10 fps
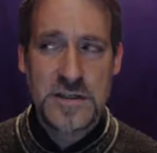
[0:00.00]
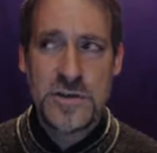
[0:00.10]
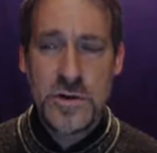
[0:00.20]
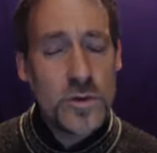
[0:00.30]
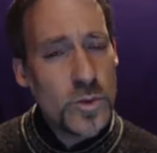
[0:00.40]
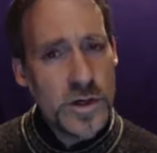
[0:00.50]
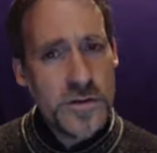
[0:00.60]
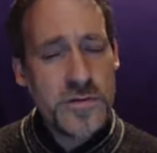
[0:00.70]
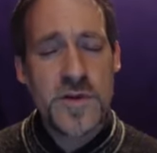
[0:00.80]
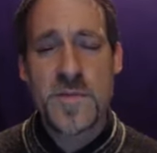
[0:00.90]
You can
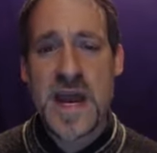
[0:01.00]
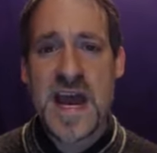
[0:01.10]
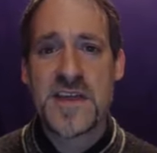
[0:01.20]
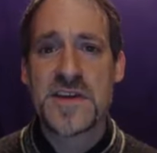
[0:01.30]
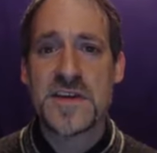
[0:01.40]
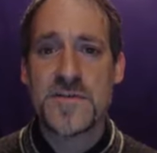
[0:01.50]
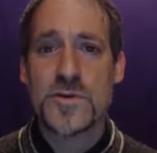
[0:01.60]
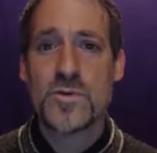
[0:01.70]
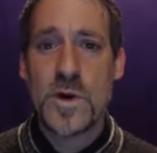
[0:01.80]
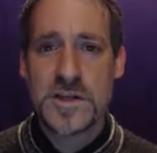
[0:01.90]
work through the math if
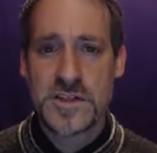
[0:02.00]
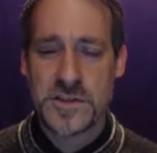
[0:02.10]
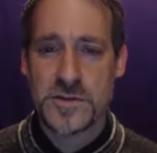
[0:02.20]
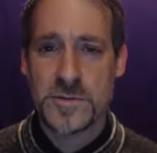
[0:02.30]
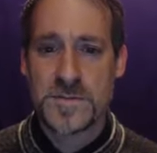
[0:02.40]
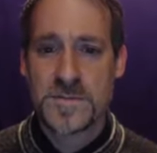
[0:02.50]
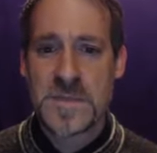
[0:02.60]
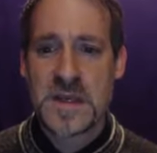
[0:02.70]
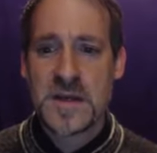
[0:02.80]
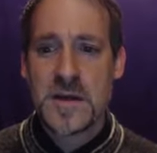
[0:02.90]
you want to,
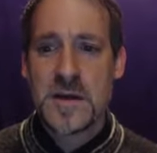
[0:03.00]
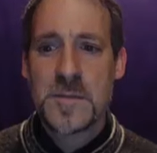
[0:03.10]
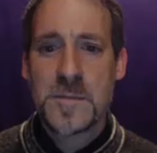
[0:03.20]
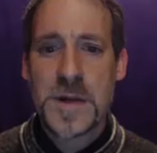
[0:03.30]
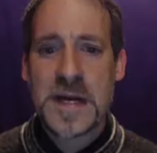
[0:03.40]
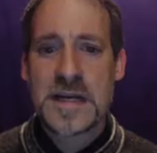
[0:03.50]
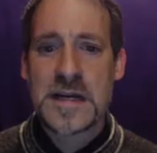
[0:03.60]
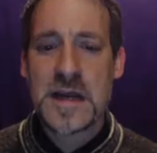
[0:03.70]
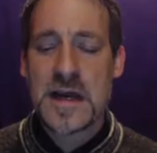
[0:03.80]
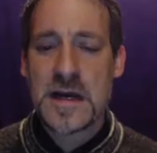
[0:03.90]

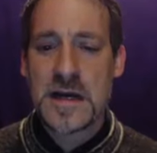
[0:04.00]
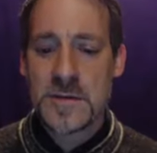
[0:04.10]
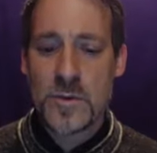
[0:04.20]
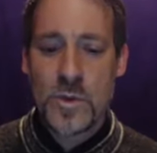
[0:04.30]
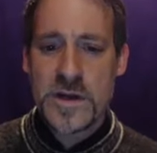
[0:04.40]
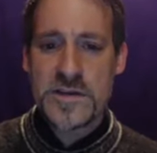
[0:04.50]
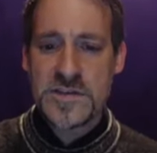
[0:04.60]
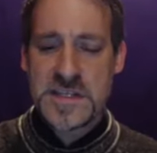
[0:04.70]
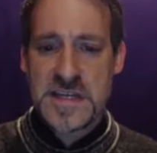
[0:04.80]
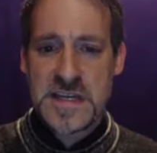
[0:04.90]
but um, what
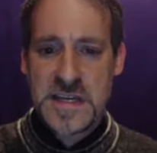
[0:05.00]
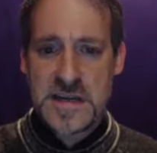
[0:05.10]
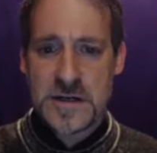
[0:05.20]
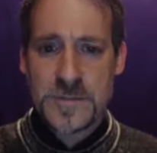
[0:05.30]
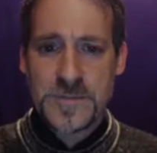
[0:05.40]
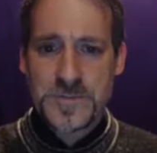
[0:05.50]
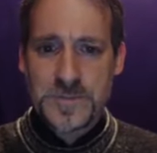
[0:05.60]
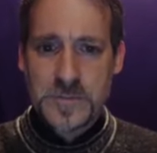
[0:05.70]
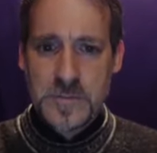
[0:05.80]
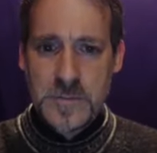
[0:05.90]
you see here
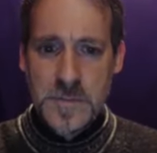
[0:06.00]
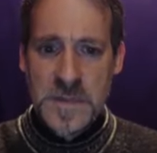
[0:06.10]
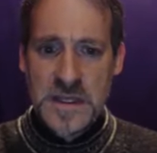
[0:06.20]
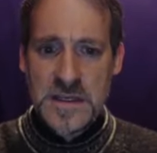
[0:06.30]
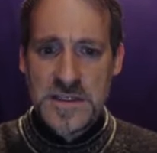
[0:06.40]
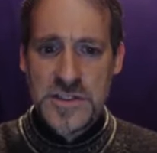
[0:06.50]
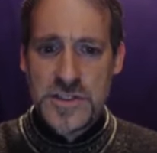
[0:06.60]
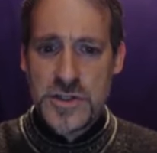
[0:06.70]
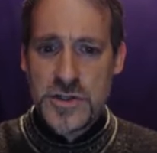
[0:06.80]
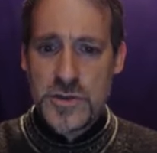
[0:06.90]

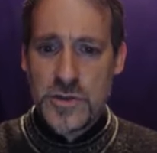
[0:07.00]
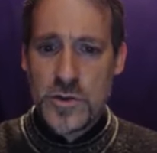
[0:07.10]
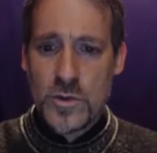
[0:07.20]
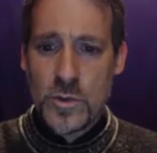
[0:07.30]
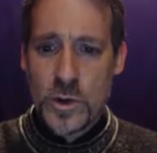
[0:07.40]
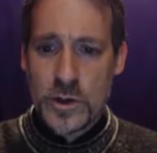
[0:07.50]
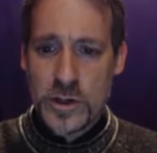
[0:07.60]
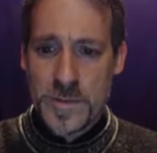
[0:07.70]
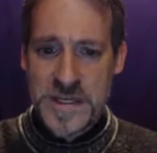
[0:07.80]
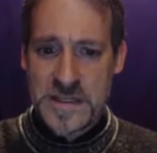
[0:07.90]
is two
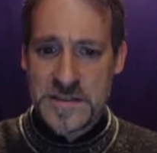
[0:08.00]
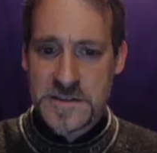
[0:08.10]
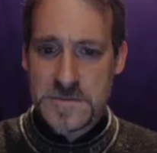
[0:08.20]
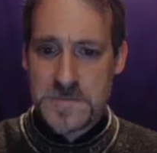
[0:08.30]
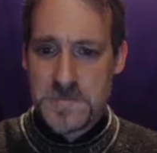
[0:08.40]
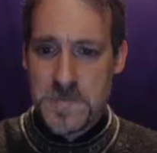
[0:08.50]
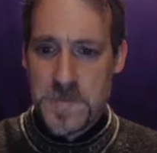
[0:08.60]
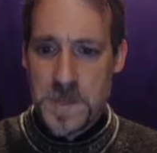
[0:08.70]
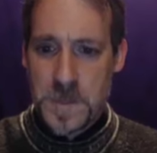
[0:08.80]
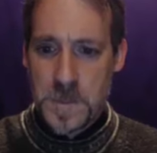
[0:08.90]
worker bees
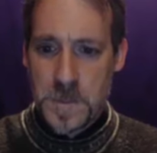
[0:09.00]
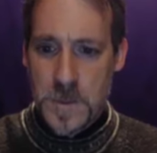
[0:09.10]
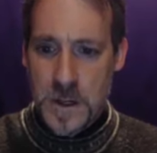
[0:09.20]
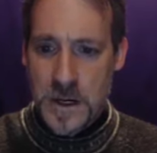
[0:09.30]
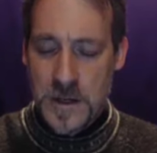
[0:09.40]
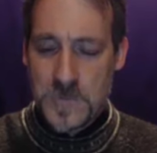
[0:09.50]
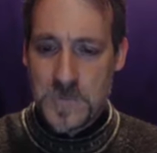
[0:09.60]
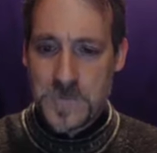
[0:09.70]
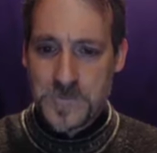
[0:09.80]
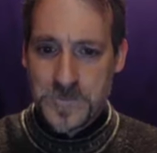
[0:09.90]

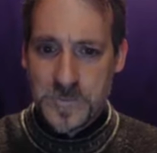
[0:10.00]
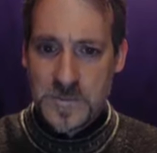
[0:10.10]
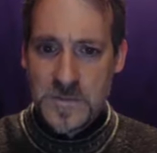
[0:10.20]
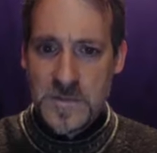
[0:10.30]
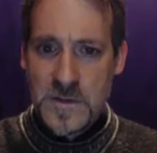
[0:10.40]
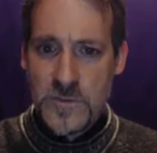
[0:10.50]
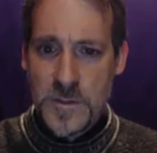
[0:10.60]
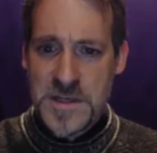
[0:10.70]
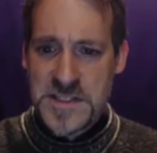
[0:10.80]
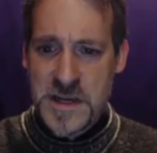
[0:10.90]
um,
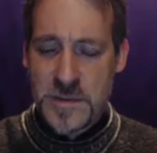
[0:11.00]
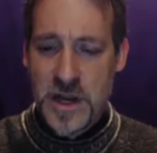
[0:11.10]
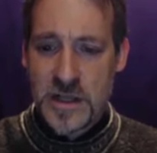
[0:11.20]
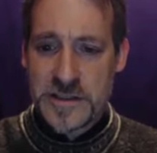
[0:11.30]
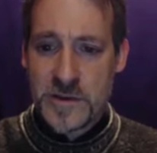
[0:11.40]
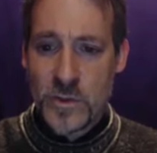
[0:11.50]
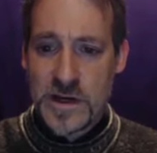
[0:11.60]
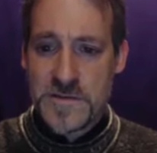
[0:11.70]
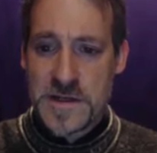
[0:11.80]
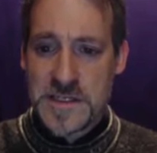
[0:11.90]
from the same colony.
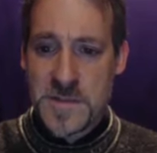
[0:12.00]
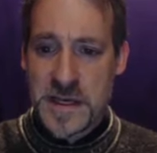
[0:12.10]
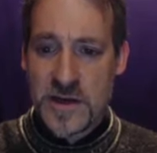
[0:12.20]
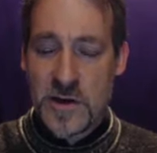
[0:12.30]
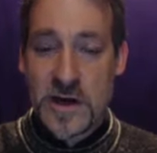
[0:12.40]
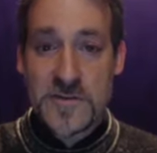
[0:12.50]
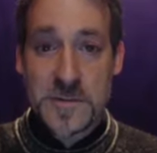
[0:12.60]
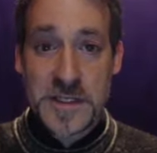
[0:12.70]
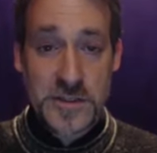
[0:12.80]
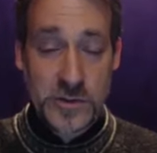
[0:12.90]
One of these may go off
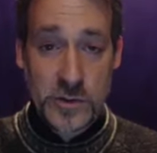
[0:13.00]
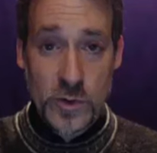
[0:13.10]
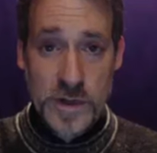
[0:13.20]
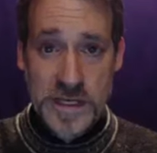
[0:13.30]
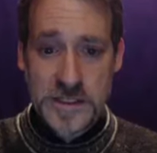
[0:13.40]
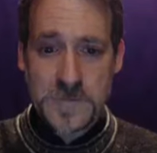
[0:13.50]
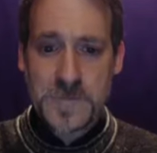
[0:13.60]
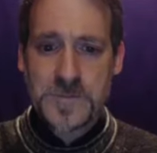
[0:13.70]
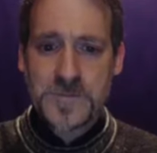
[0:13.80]
and be a new queen,